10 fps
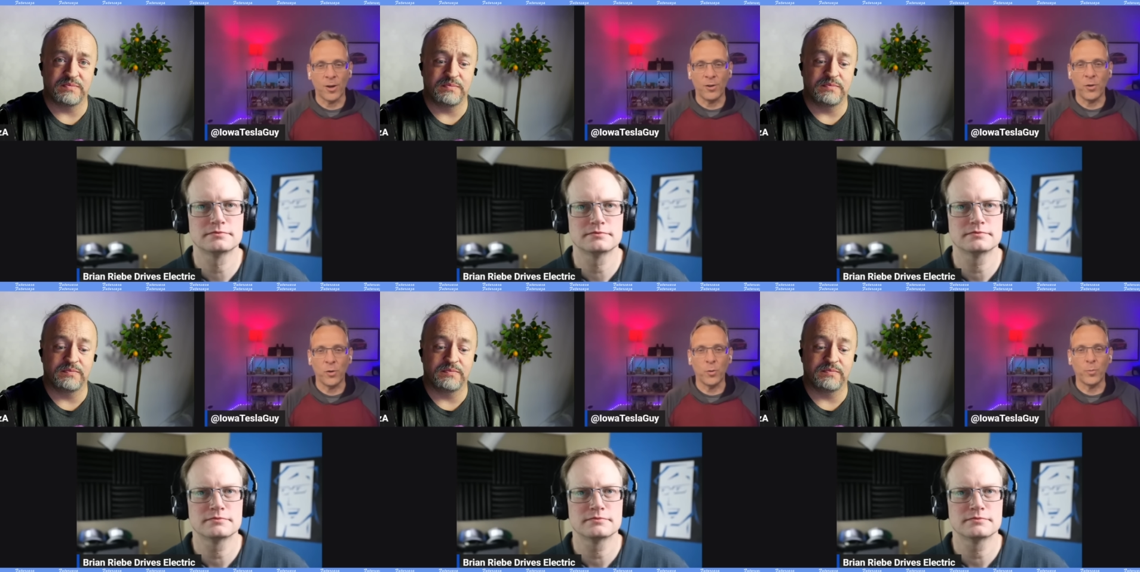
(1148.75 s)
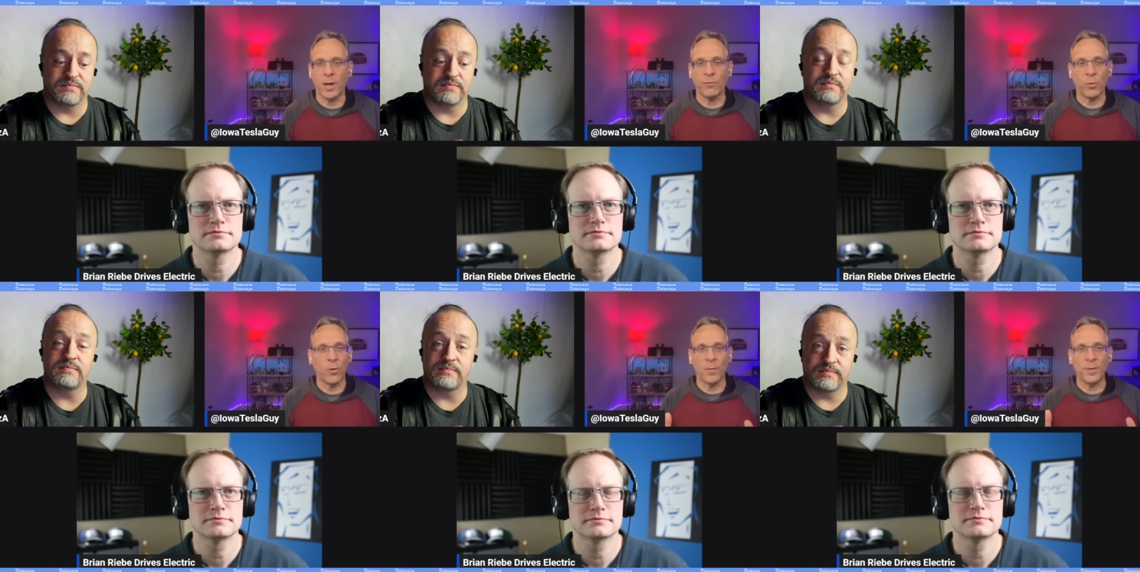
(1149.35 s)
Speaker 1: on you, but
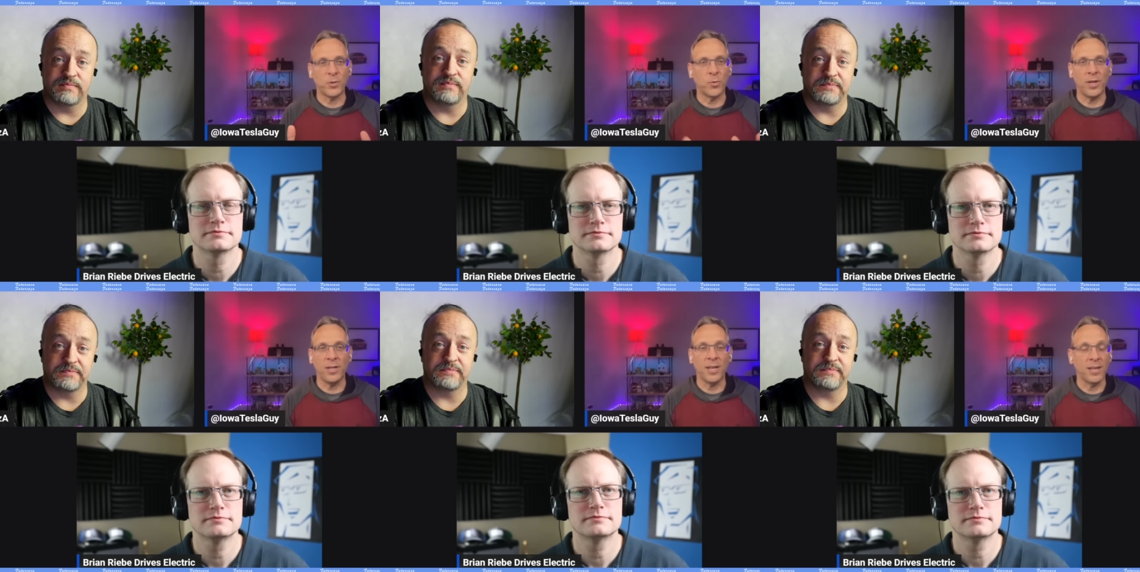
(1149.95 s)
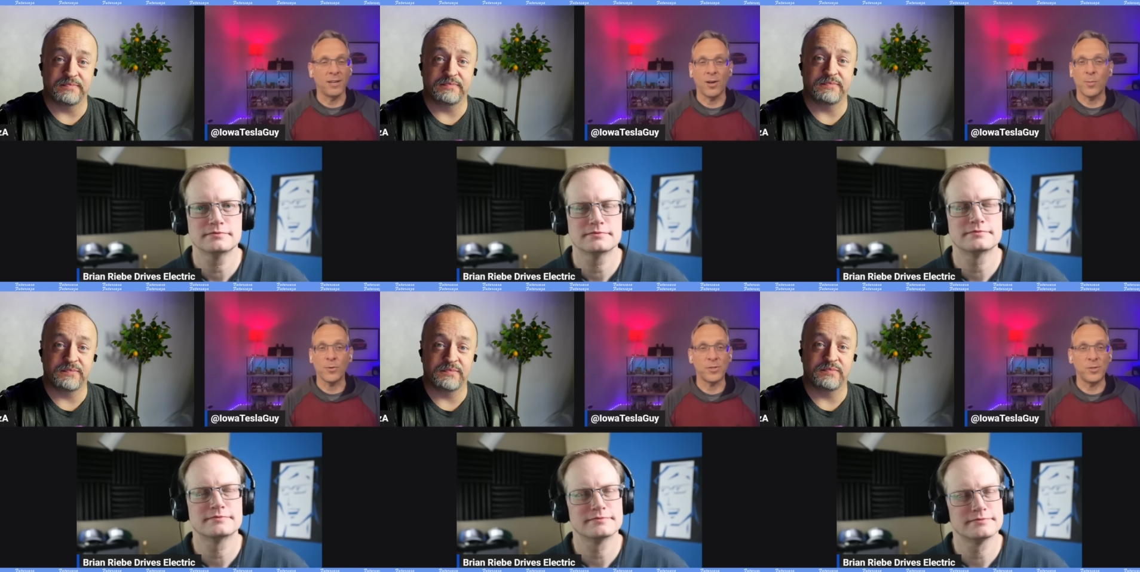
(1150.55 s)
everywhere in between, it can
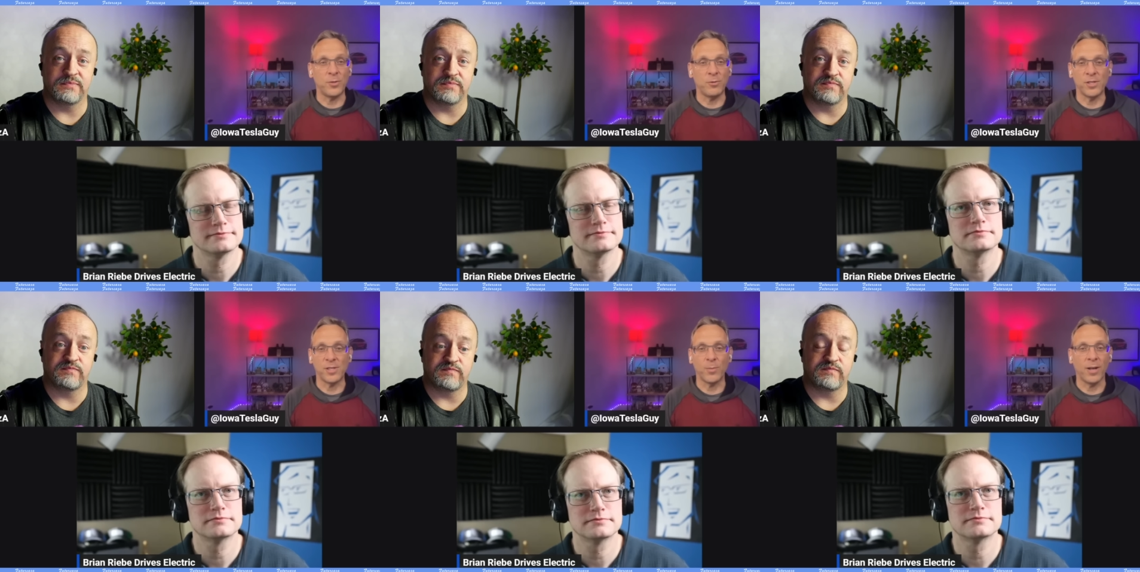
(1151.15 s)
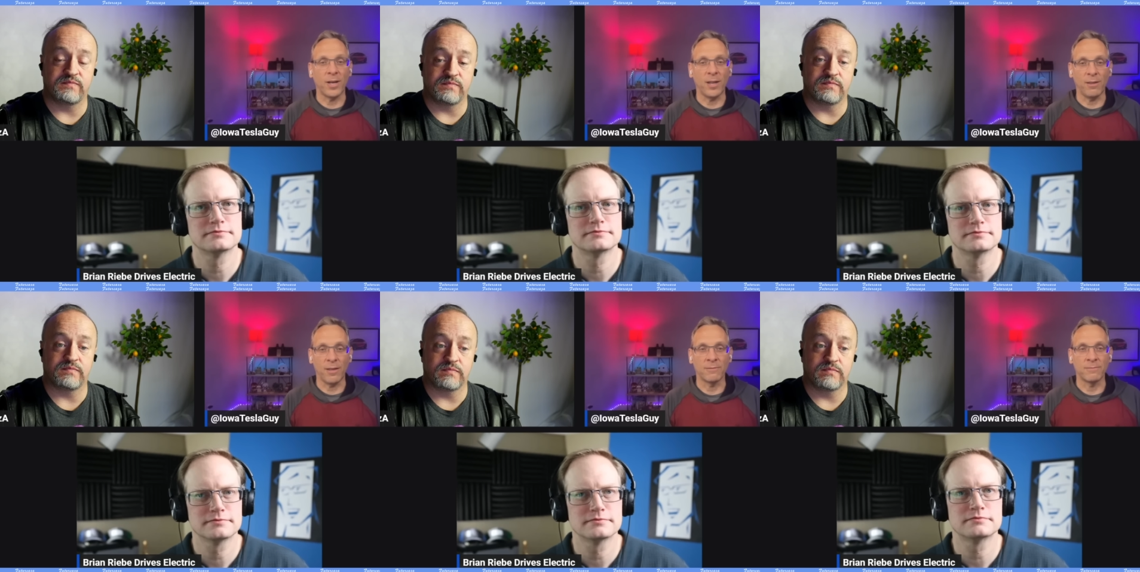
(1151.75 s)
almost do just about
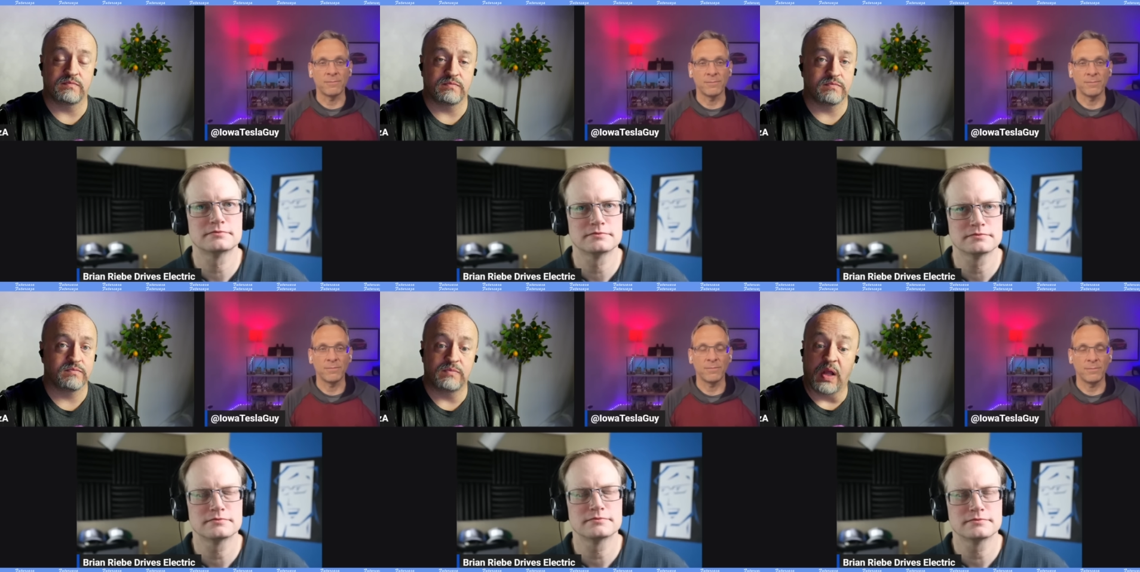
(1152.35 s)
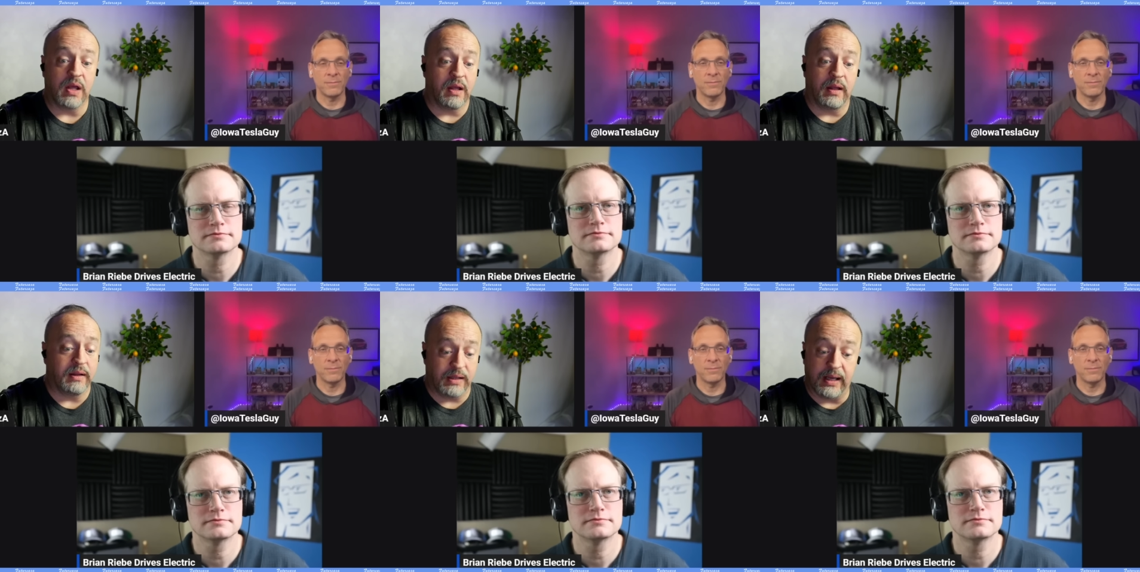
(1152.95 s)
anything.
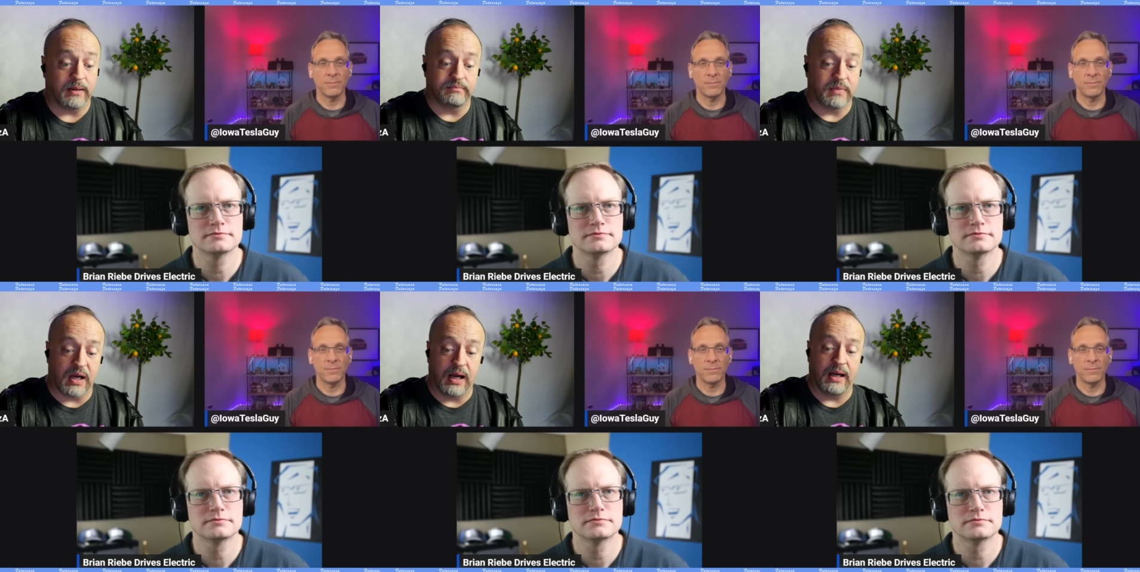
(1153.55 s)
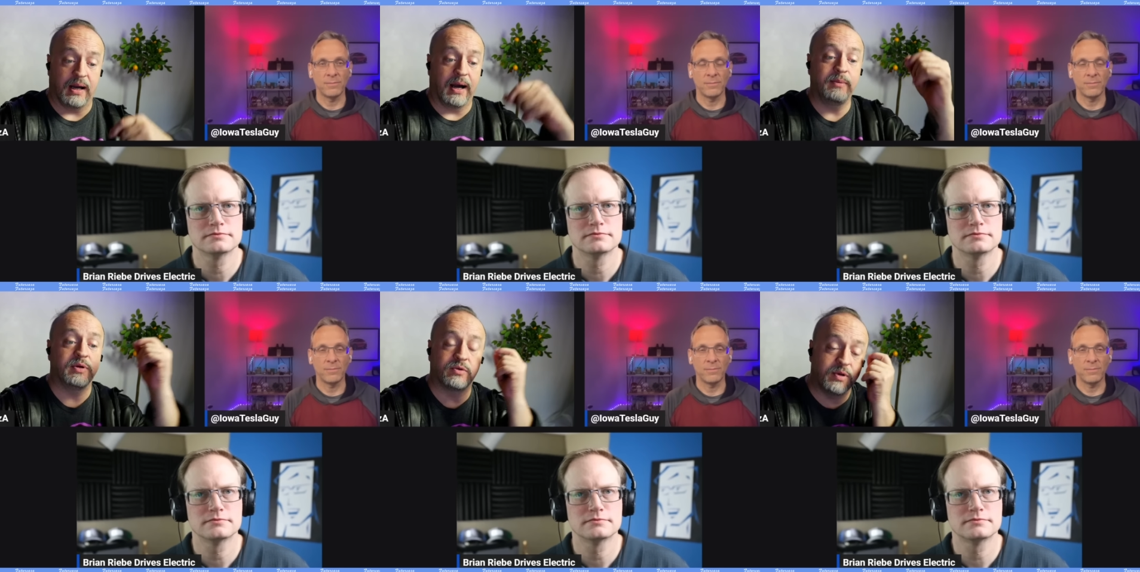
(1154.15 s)
Speaker 2: Yeah, I, I
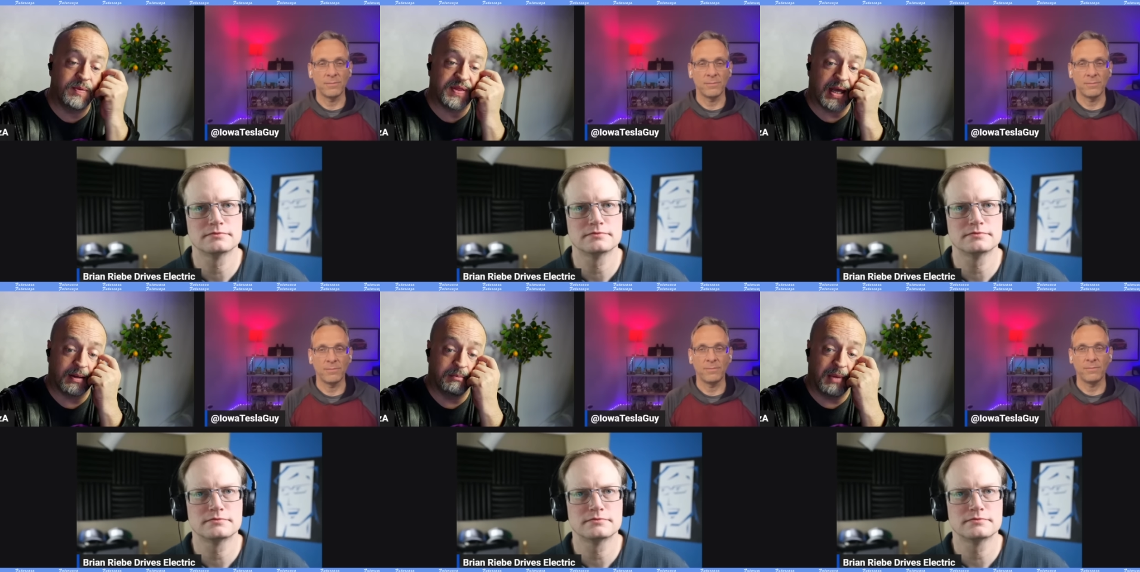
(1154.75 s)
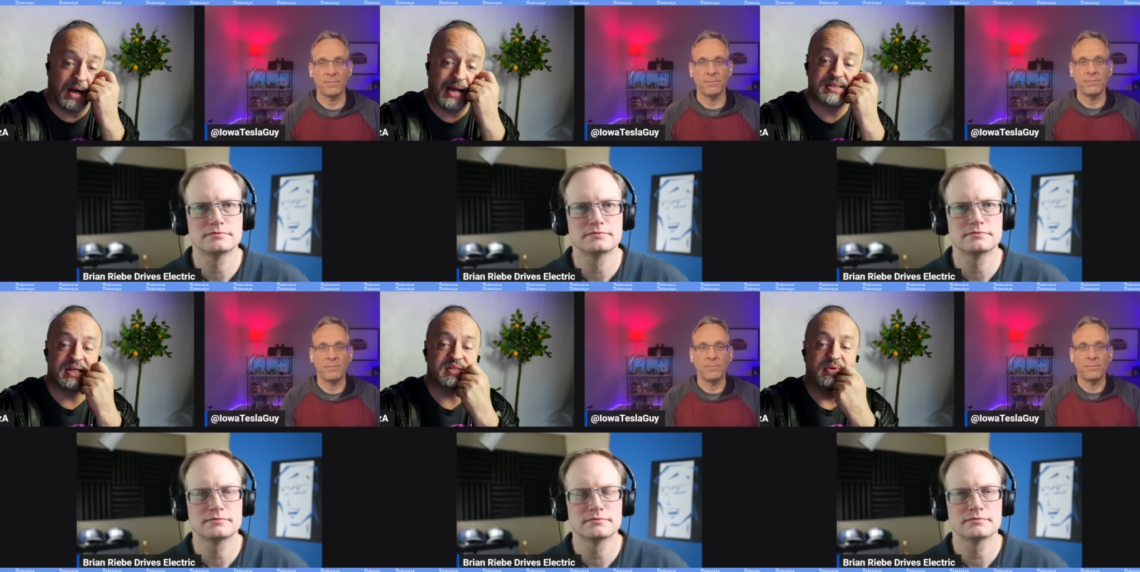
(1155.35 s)
would agree with that. My
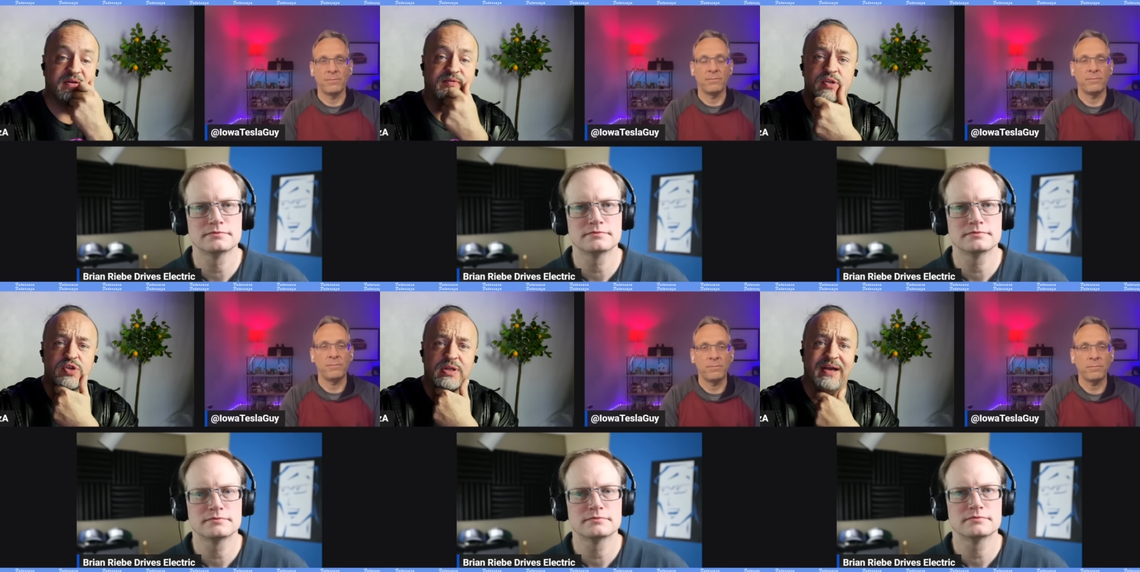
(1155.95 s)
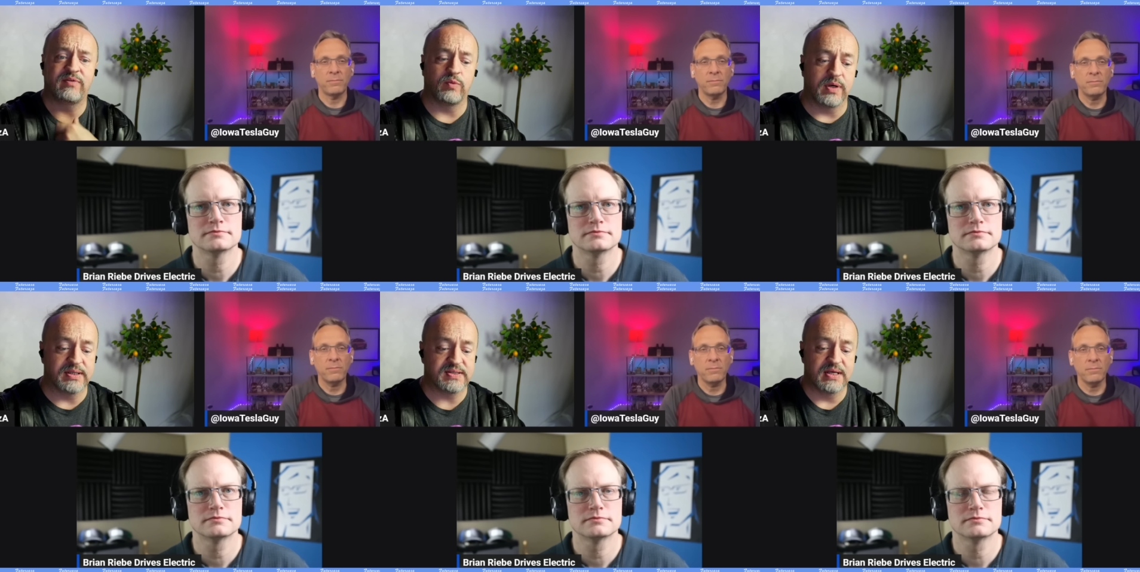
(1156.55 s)
assessment of version 11
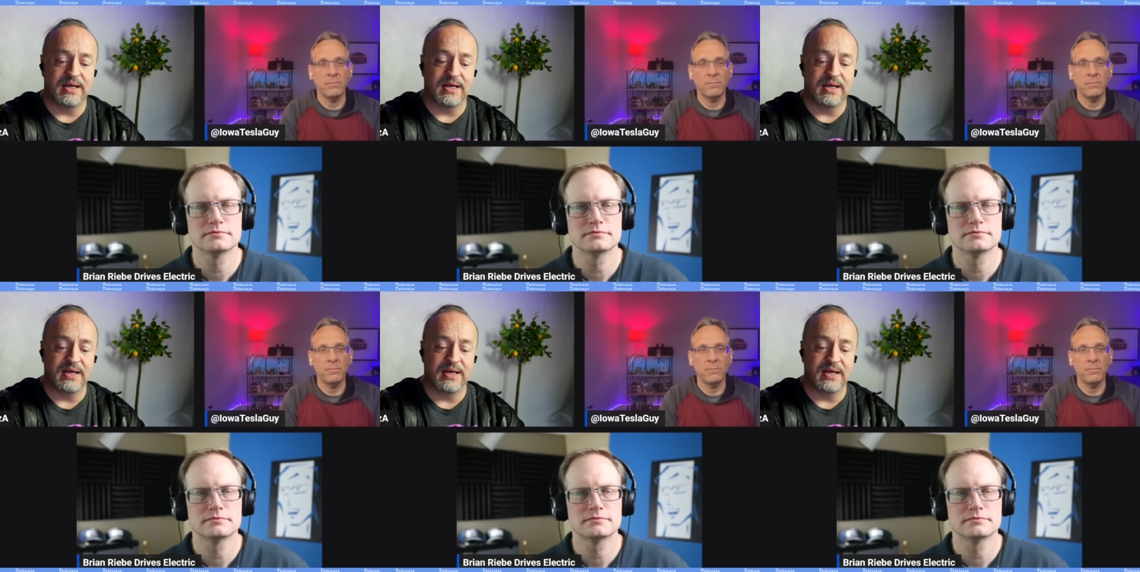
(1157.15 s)
was